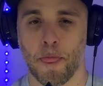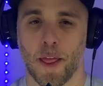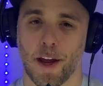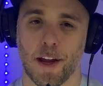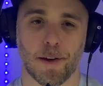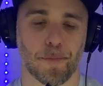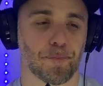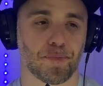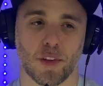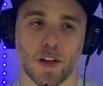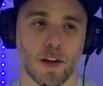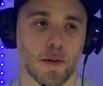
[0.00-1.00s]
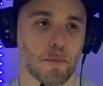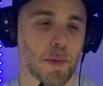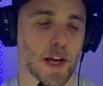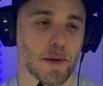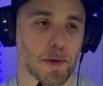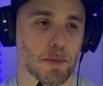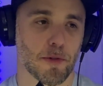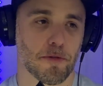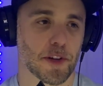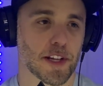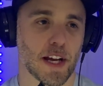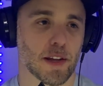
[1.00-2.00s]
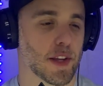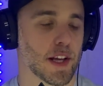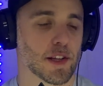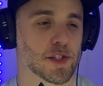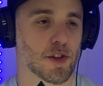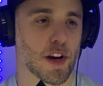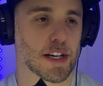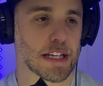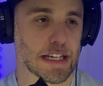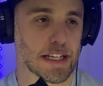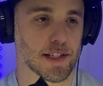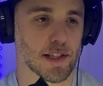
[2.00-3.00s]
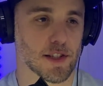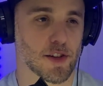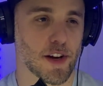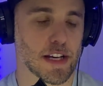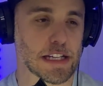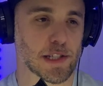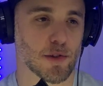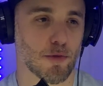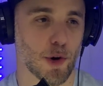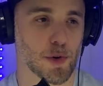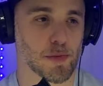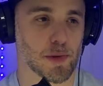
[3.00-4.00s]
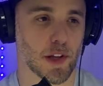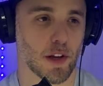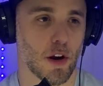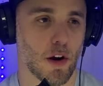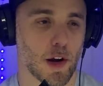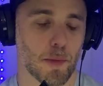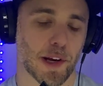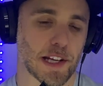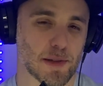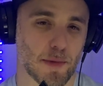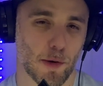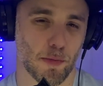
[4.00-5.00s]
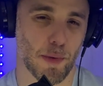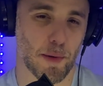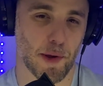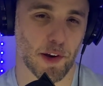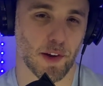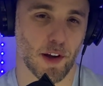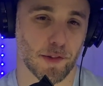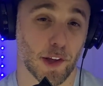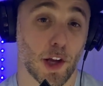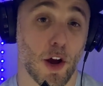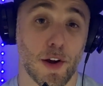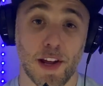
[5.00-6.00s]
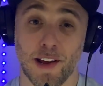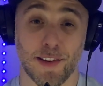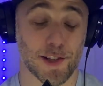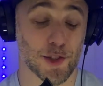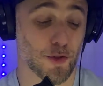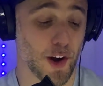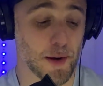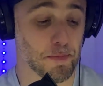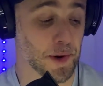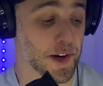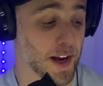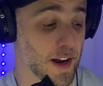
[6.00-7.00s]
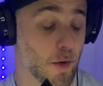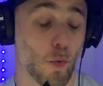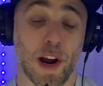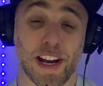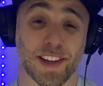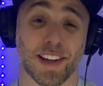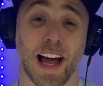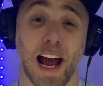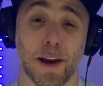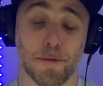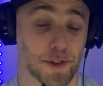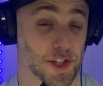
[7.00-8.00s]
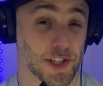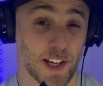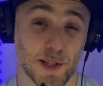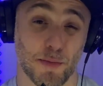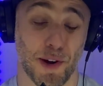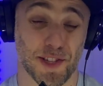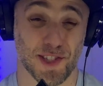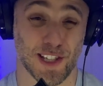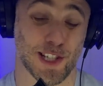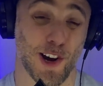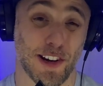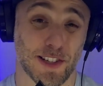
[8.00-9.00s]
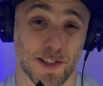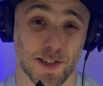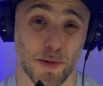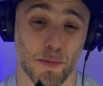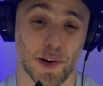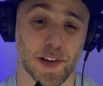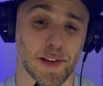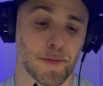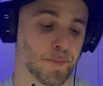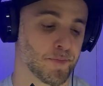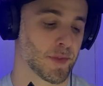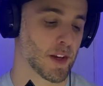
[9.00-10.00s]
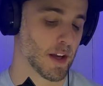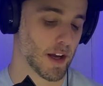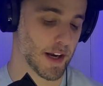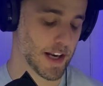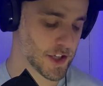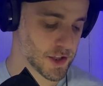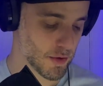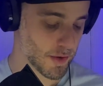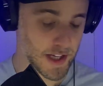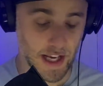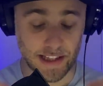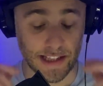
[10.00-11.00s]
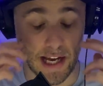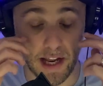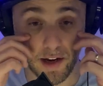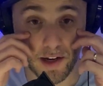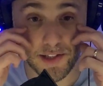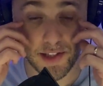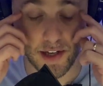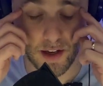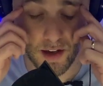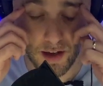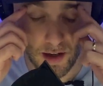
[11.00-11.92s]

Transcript: And man, people forget that it's not easy. It's not an easy road to be like, all right, I'm going to get some help with my mental health. Like, oh yeah, that's great. But wait in line for 6 months to talk to somebody. And I just don't get that. It's like,